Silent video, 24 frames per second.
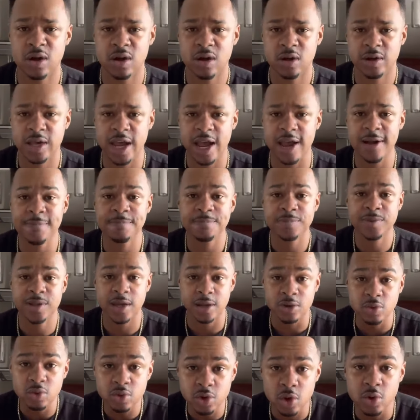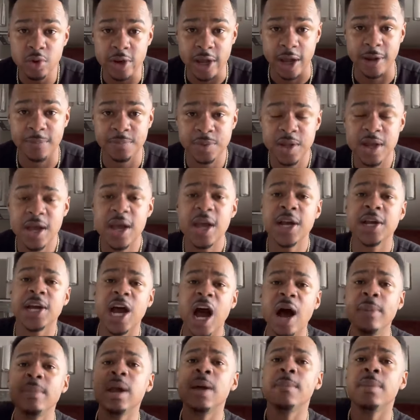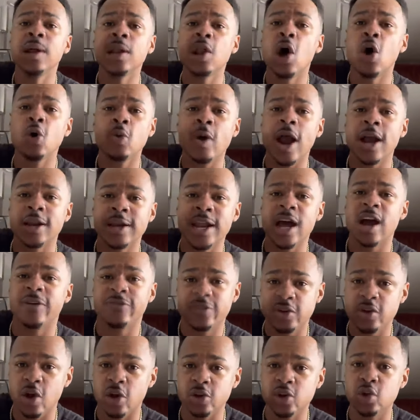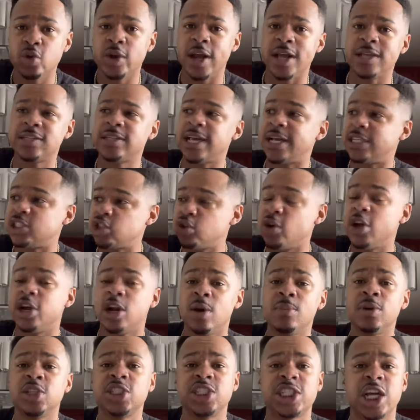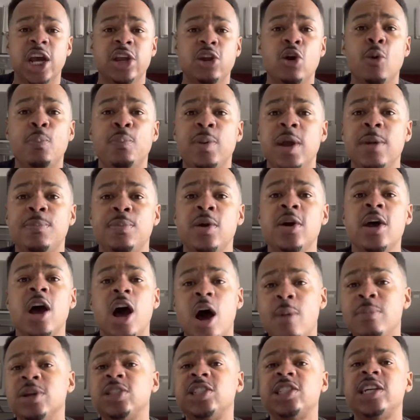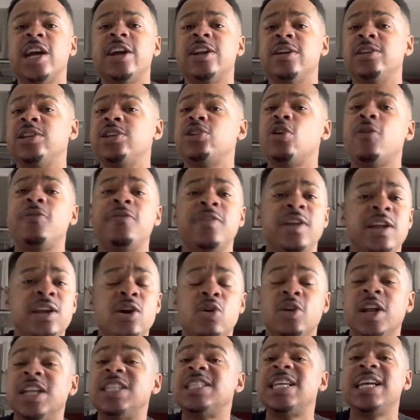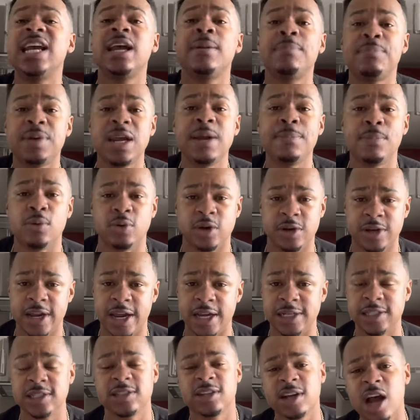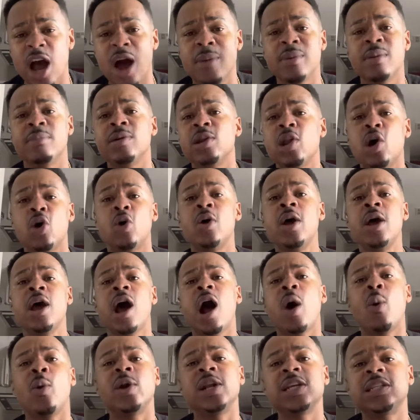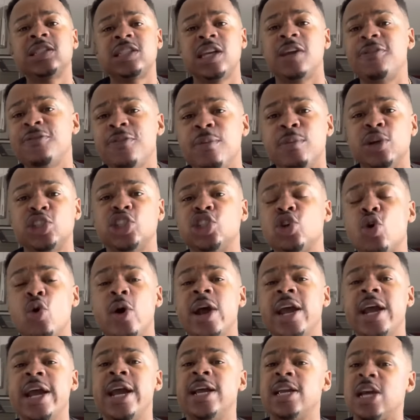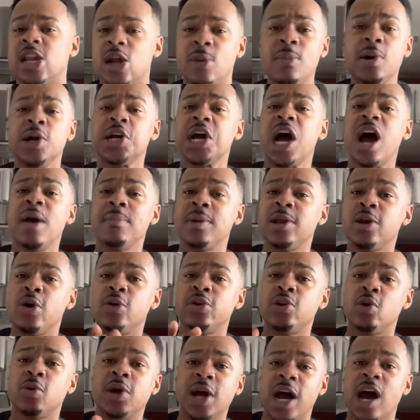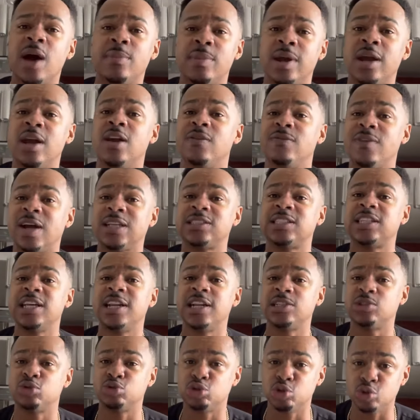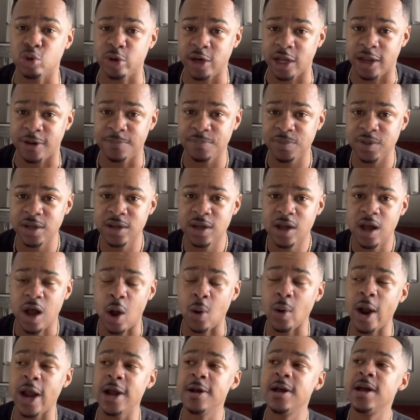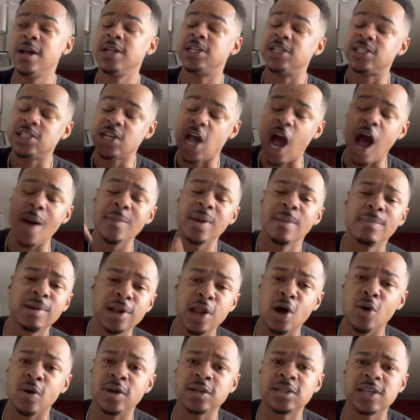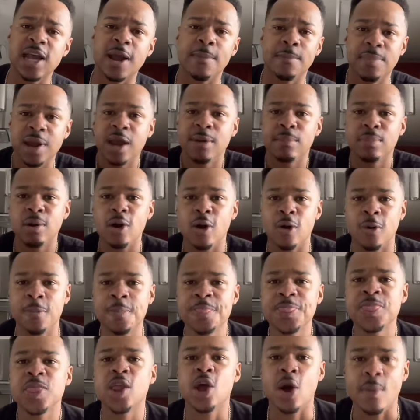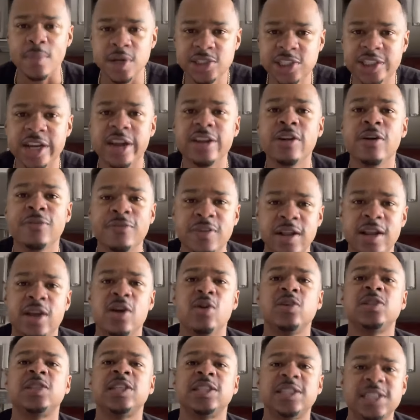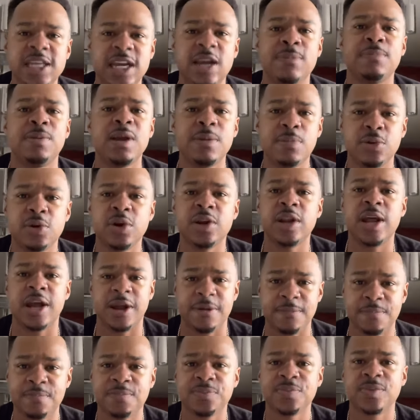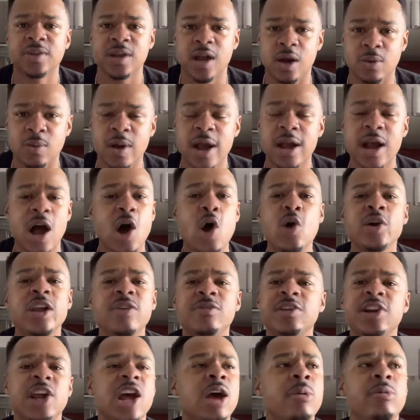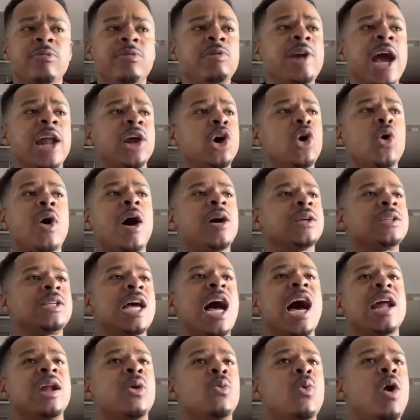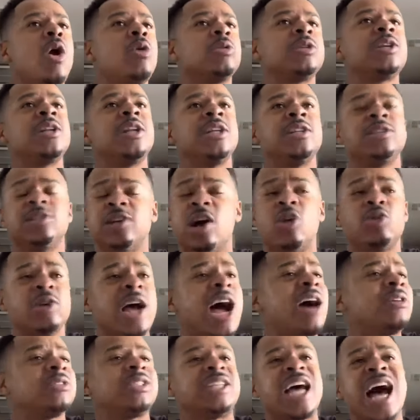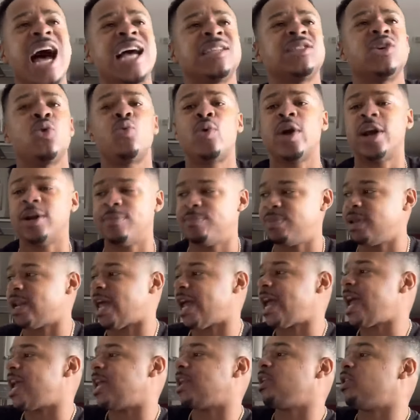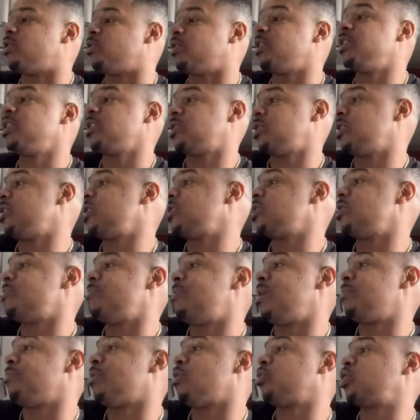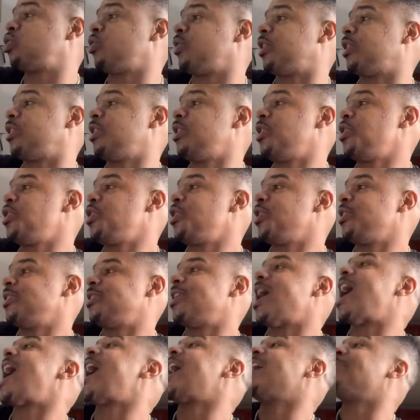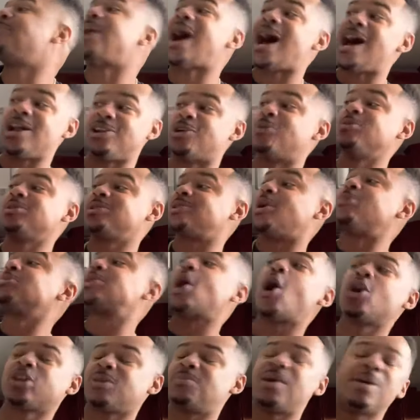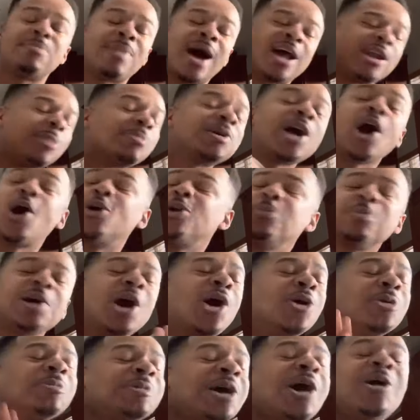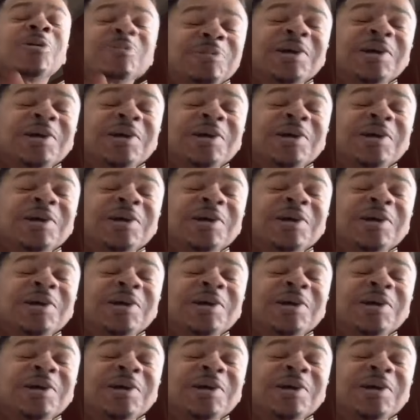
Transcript: Okay? Can you do that? Comment below right now if you're going to do that and say, Trent, I'm going to share your people. I'm going to share the, your video to 10 people today. Just comment below. I want to see from a sure hand. And I'm going to comment on your comment if I see that you're doing it. All right? Just comment below and say, big bro, I'm going to share your videos to 10 people today. All right? I don't give a damn if you got to go outside and walk to the, go outside somewhere and be like, hey, look, listen, listen to big bro Trent. All right, bye. Don't, don't talk to me about it. I'm done. I'm done. I'm done.